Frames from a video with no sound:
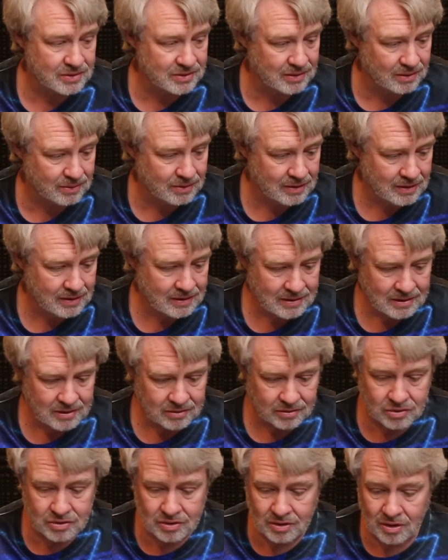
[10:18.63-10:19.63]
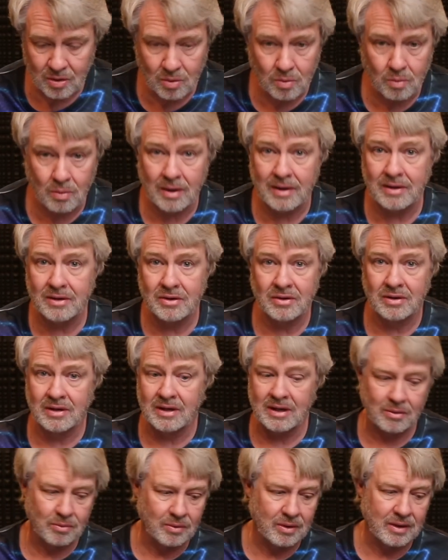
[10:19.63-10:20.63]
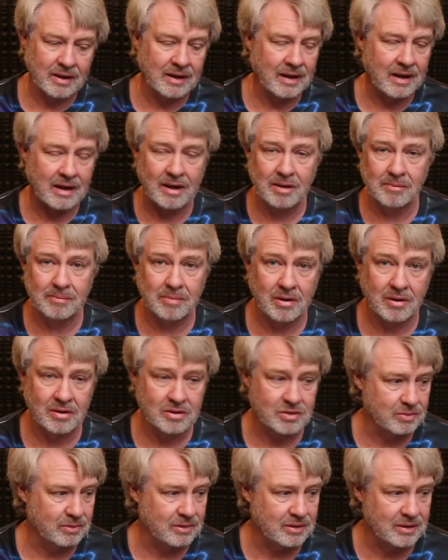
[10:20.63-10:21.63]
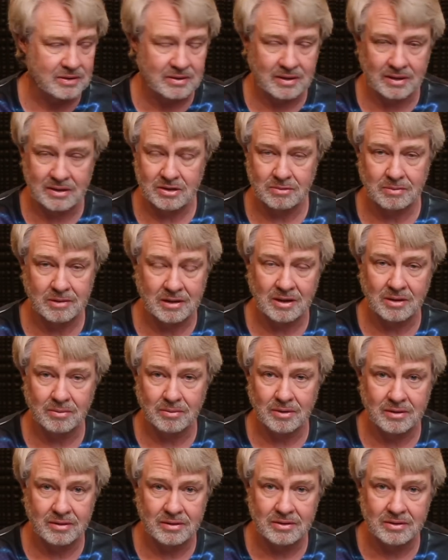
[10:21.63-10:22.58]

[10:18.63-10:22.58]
So there's no way you're going to get really high-end parts with these things to begin with.